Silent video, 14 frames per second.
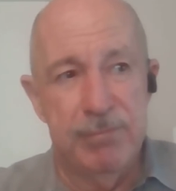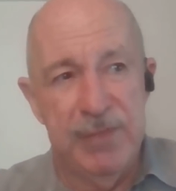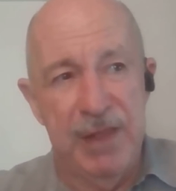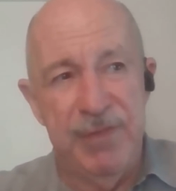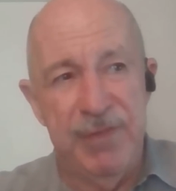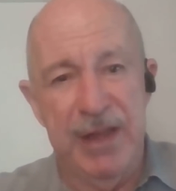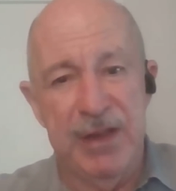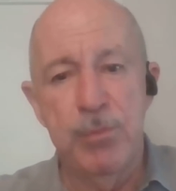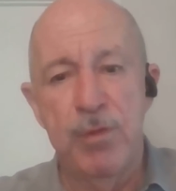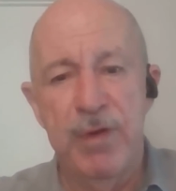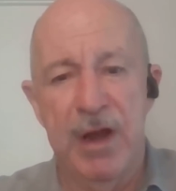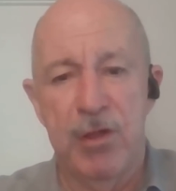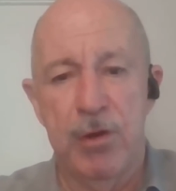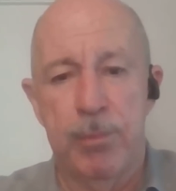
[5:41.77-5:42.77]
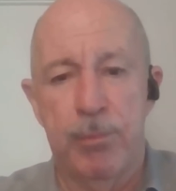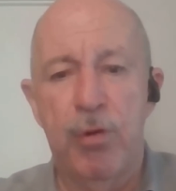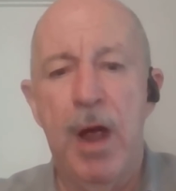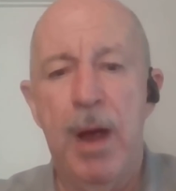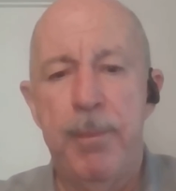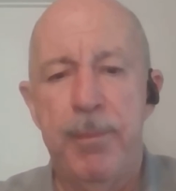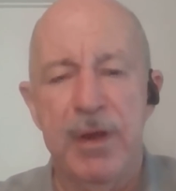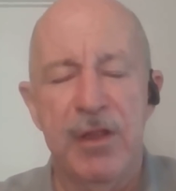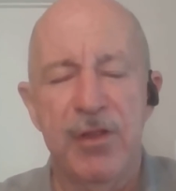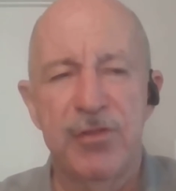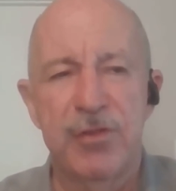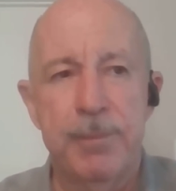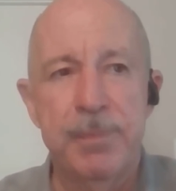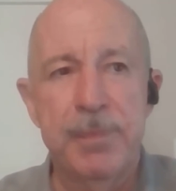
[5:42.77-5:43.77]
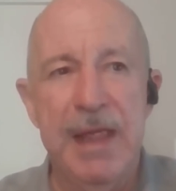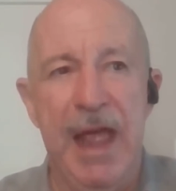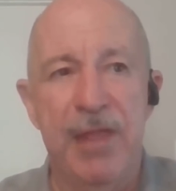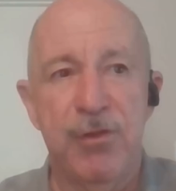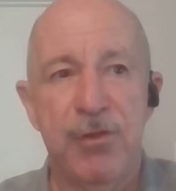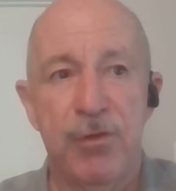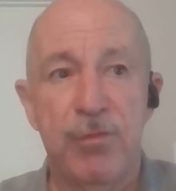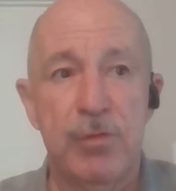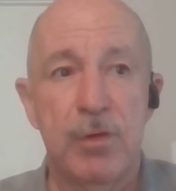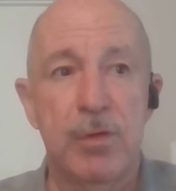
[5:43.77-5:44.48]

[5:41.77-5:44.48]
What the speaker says: they've had to move out of their properties and they're